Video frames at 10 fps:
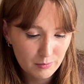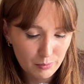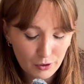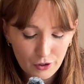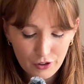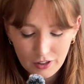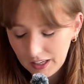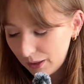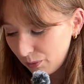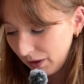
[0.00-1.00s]
and
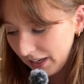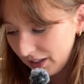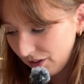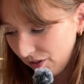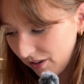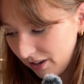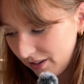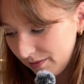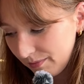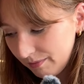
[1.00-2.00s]
like white
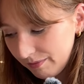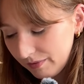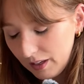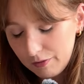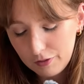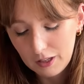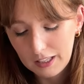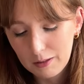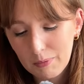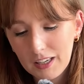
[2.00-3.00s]
yarn for
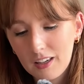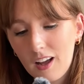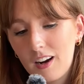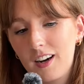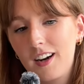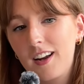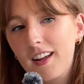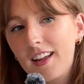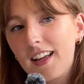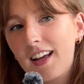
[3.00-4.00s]
like the main color,
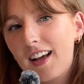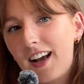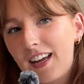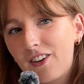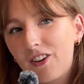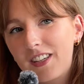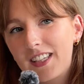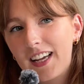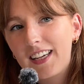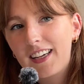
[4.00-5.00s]
and now it's
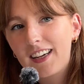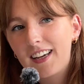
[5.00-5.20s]
like